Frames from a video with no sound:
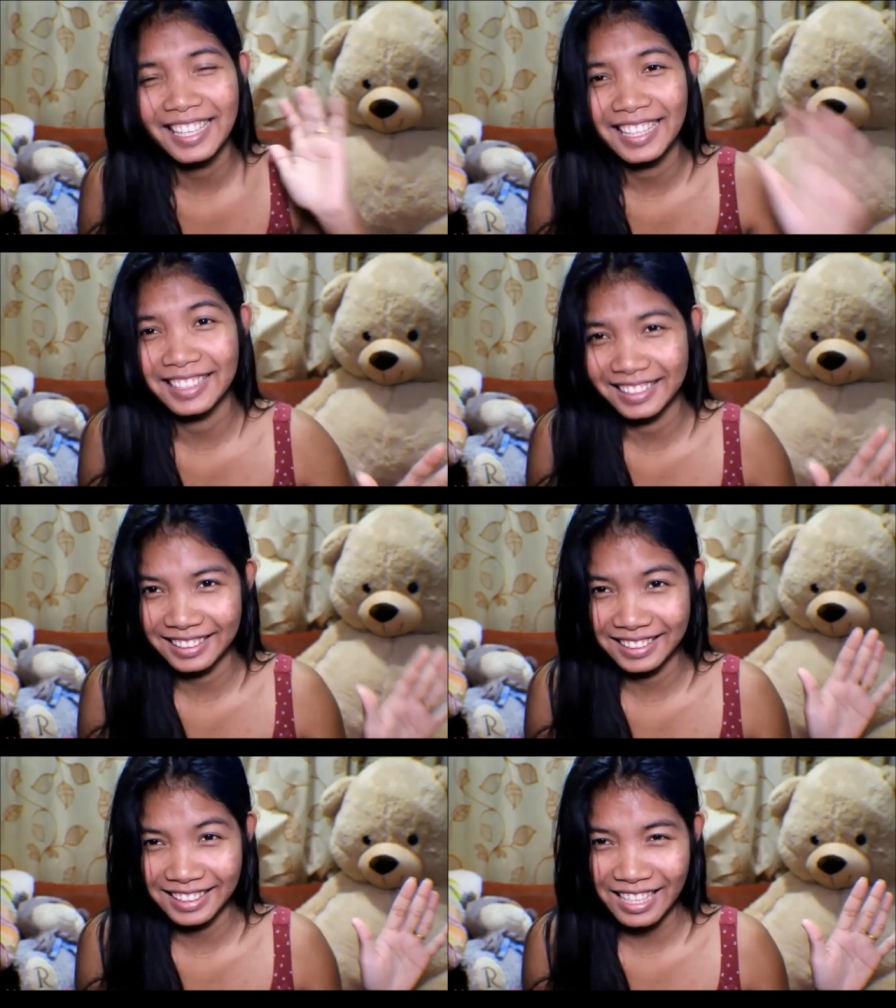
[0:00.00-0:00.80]
is
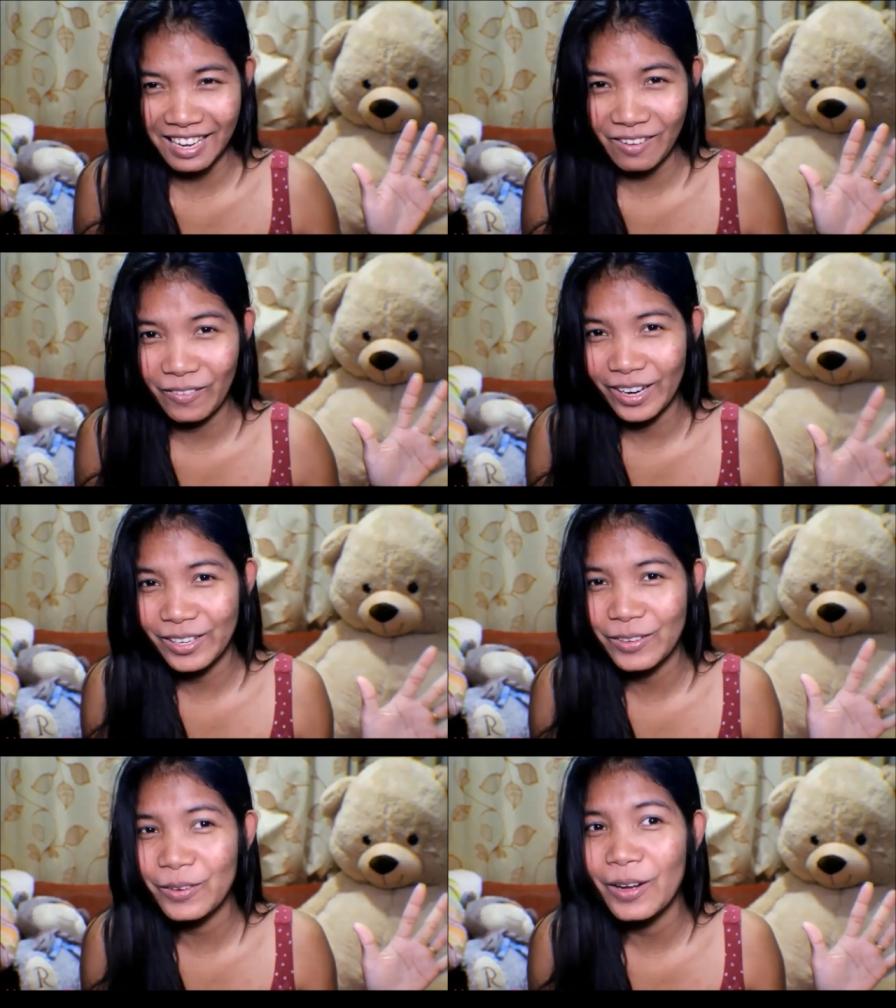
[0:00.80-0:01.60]

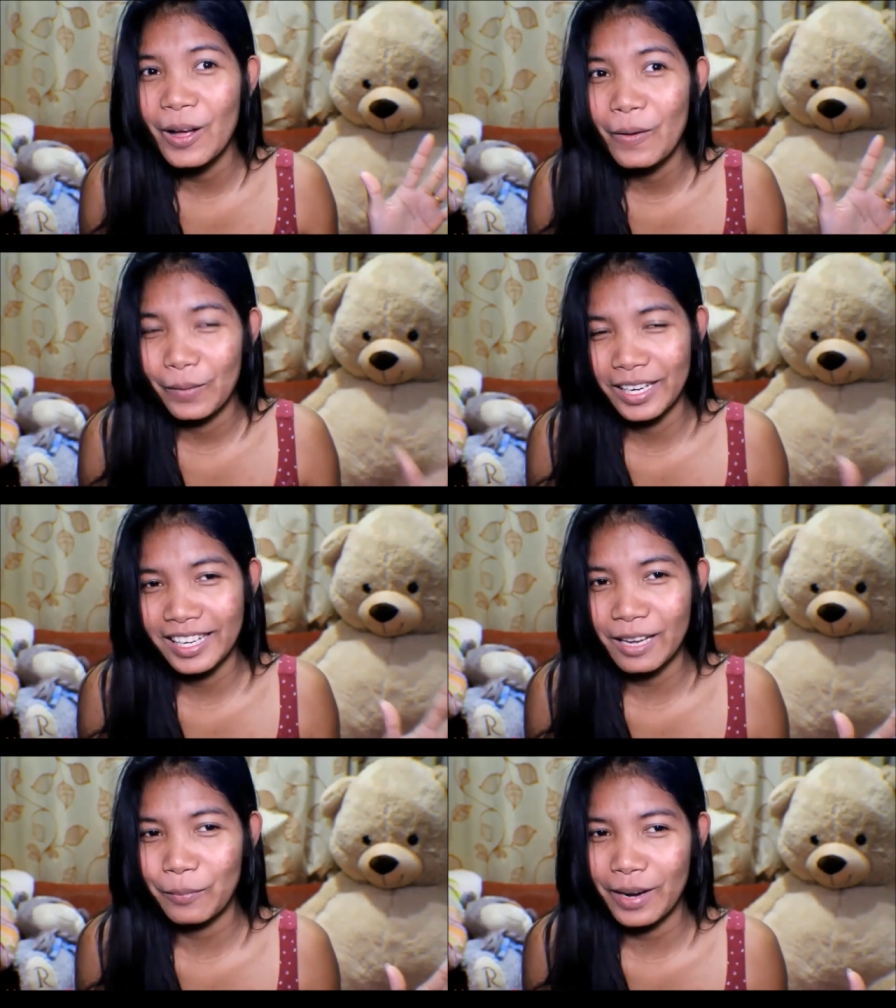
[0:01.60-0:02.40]
when you when
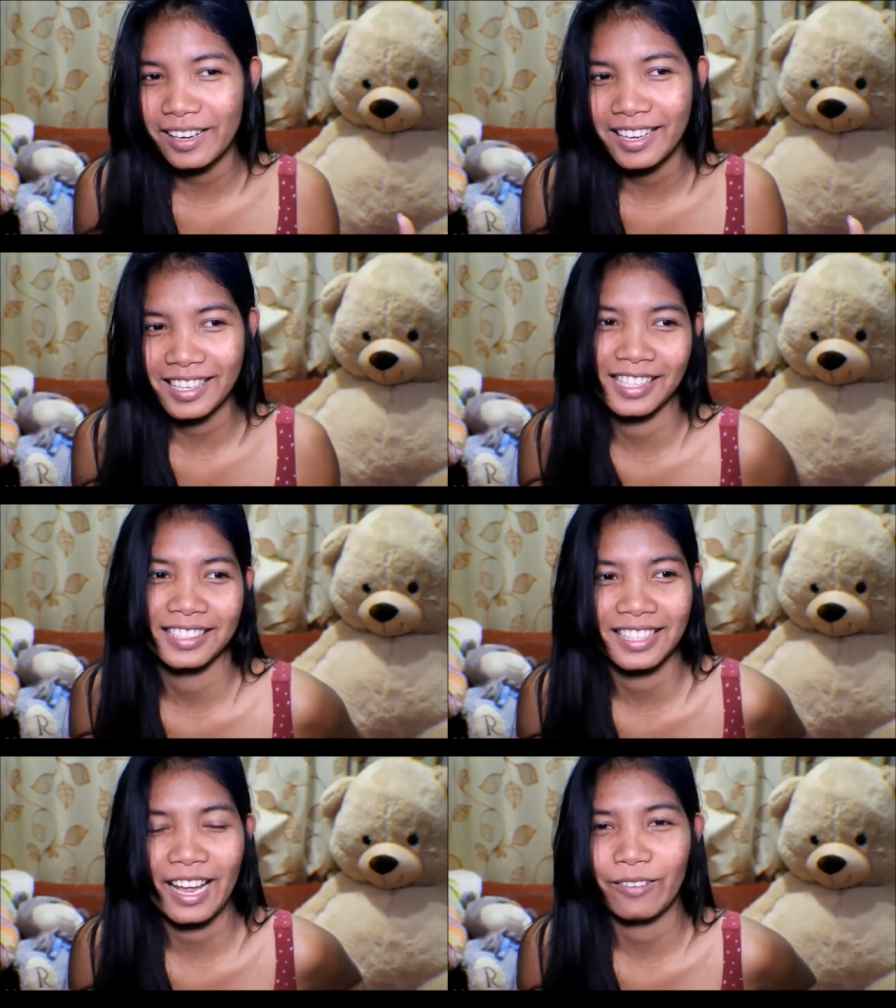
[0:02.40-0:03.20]
I get pregnant
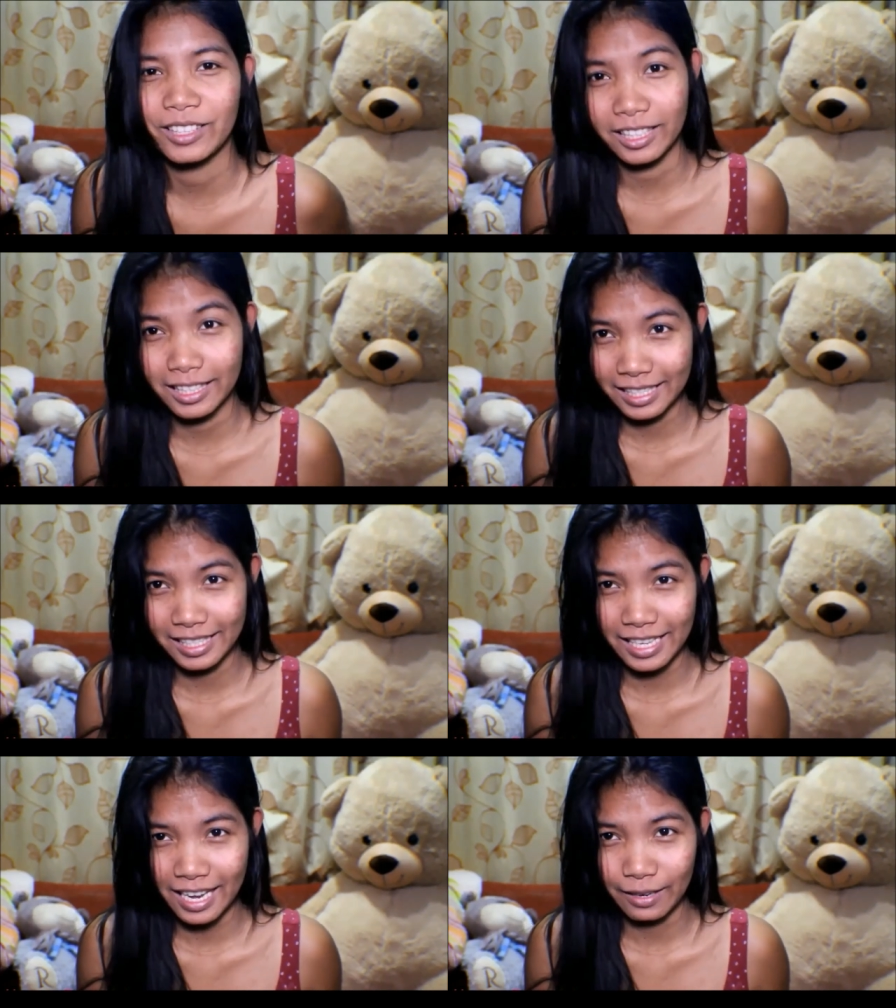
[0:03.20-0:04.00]
is everything
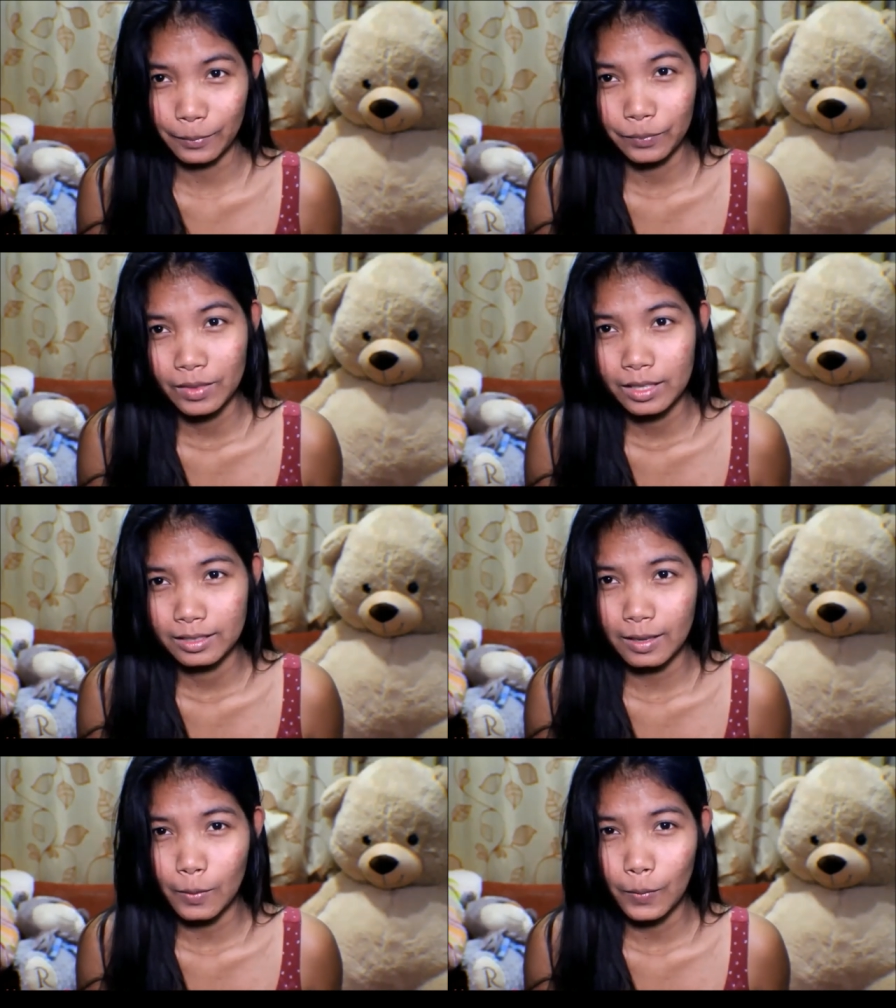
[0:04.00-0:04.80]
is changed
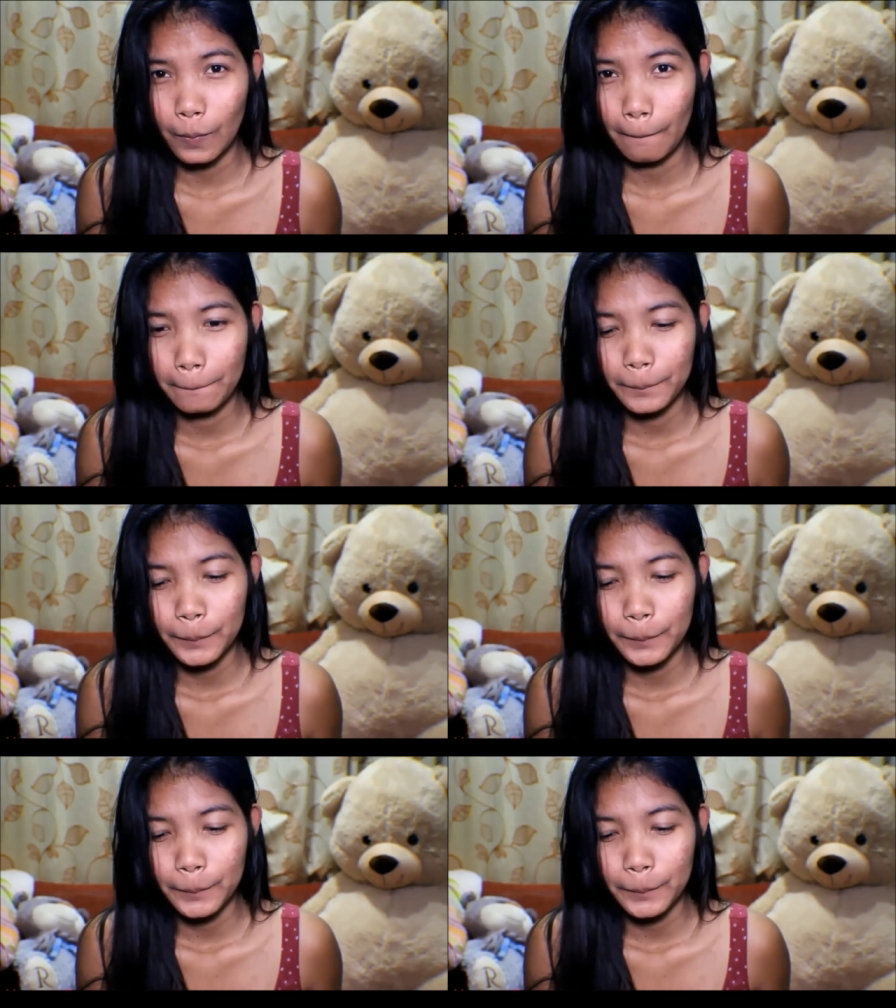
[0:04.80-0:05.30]
so